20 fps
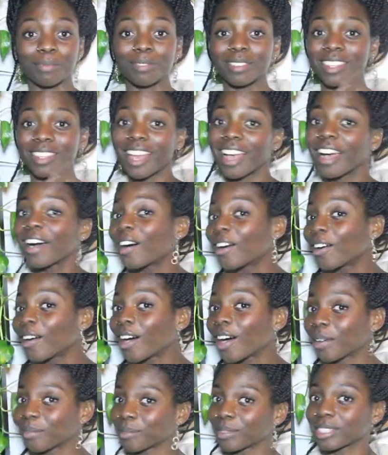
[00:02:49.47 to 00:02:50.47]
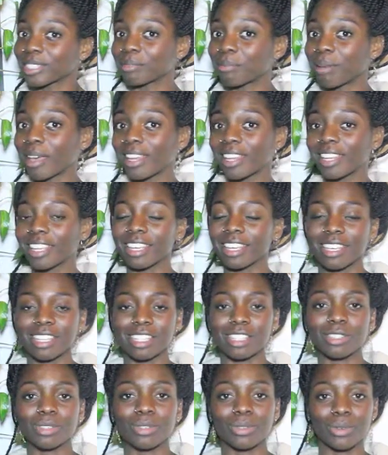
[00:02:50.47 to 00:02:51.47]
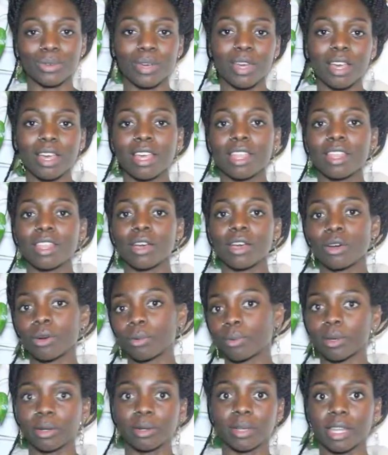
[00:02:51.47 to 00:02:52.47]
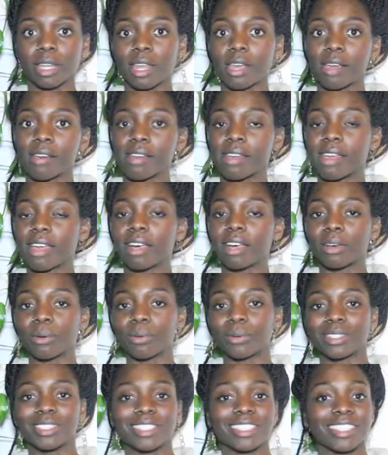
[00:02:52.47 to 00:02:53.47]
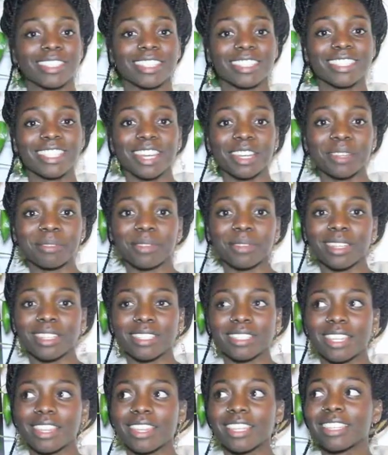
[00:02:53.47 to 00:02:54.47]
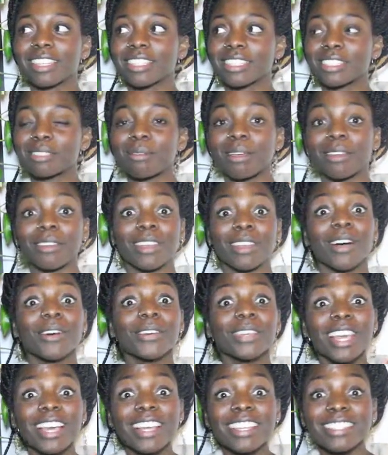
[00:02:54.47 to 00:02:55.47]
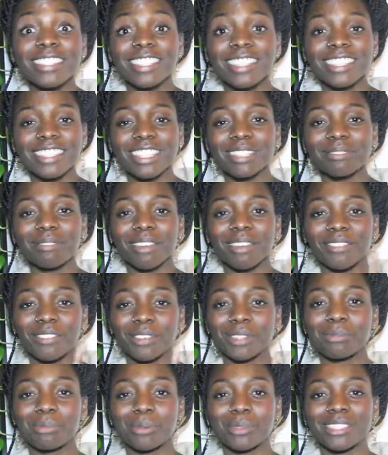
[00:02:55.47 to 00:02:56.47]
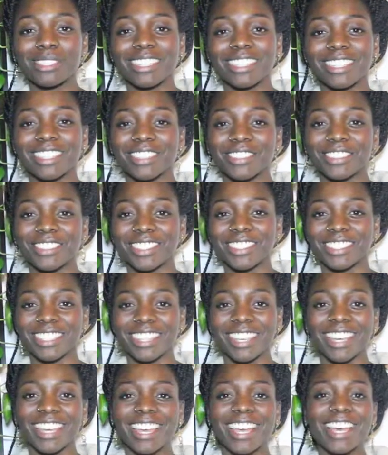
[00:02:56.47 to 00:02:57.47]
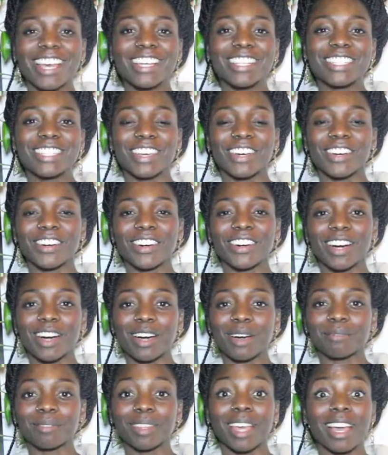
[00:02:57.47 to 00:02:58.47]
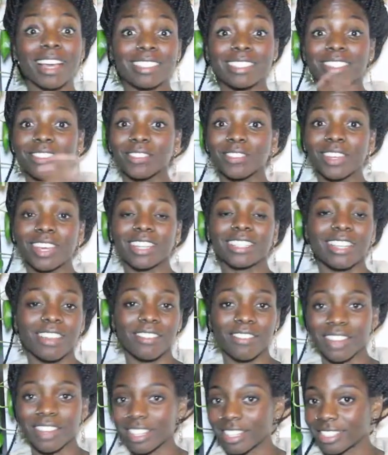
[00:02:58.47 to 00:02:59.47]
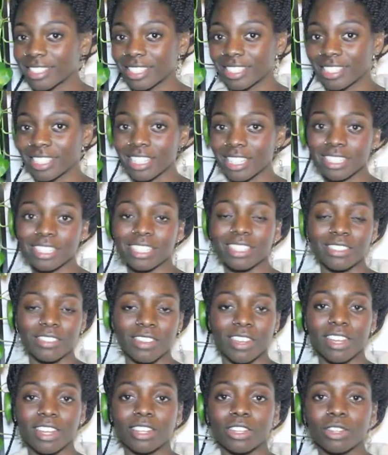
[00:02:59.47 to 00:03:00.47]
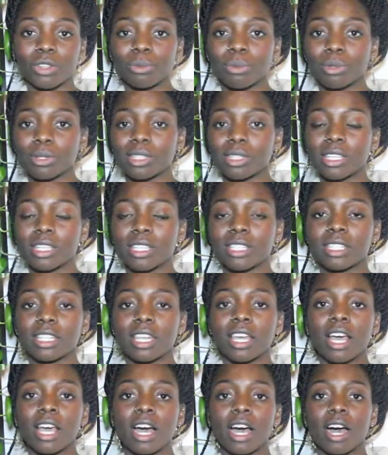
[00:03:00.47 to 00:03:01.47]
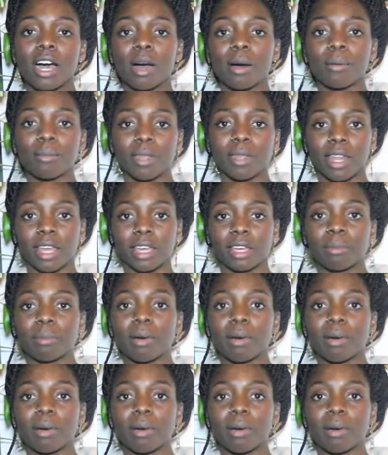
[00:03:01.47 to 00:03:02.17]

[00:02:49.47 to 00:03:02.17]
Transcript: now I'm expanding into the Hoboken area, which is exciting because I think this is my, oh yes, this is my first boutique in New Jersey. So guys, if you guys have any suggestions for any new boutiques that I could